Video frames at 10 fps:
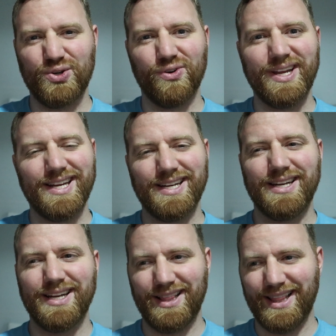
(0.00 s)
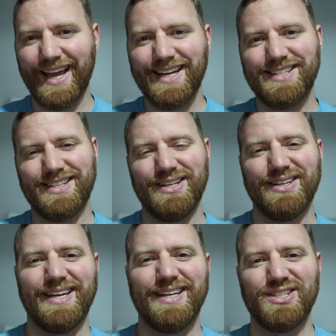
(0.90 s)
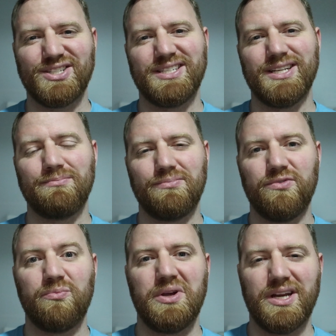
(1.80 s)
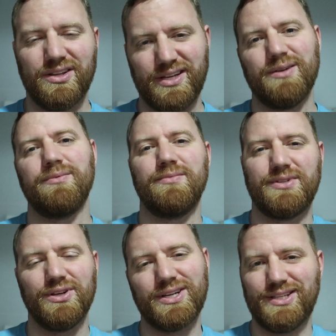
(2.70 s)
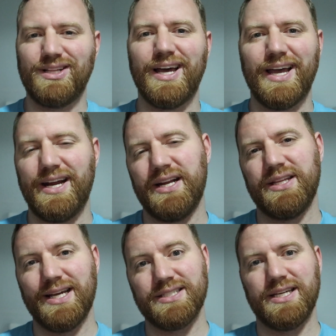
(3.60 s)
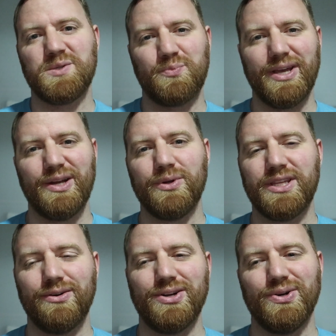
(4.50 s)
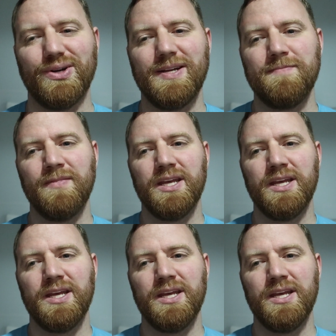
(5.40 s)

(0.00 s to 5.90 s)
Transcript: a green light that they just kept repeating, like look at the light, and as they explained what they were doing.